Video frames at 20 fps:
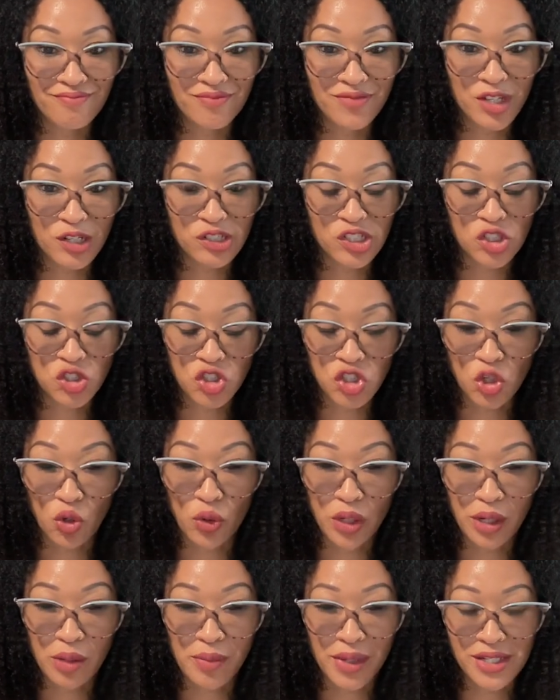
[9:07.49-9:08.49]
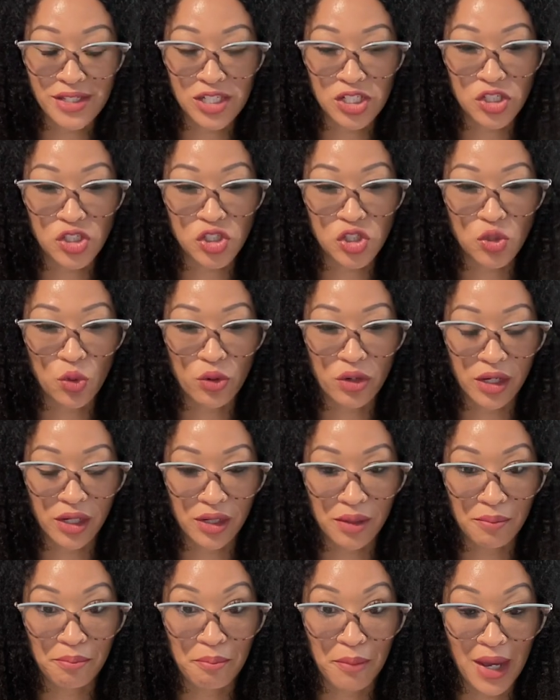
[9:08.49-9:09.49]
they're showing up as a
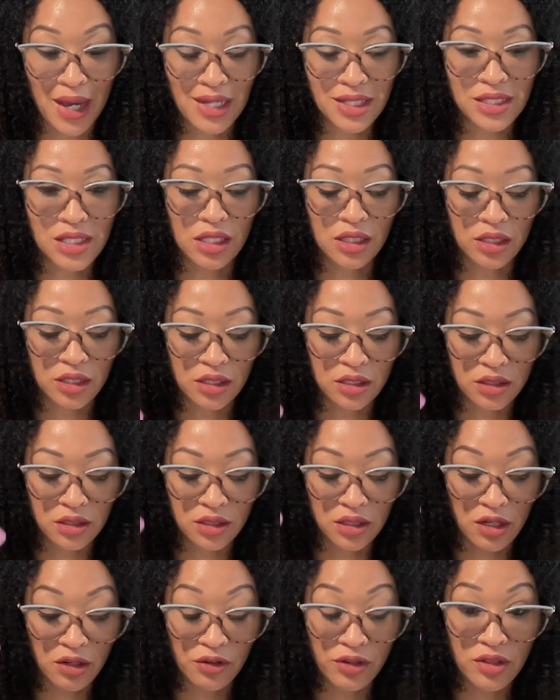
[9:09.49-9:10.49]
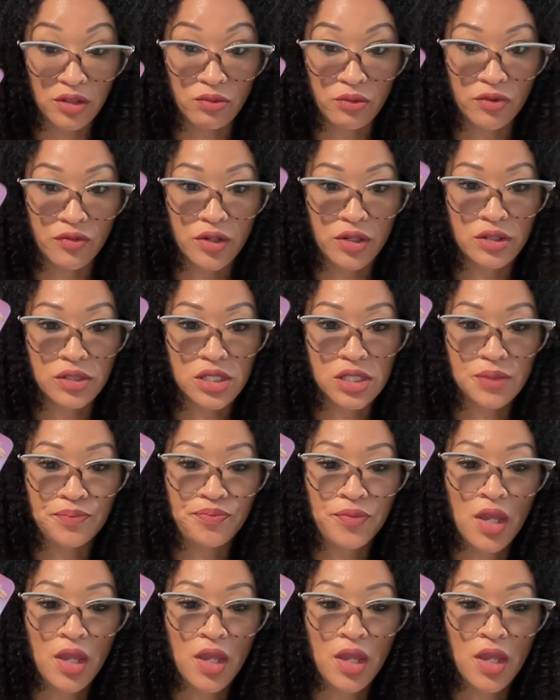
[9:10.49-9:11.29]
distorted masculine. They're in the reverse.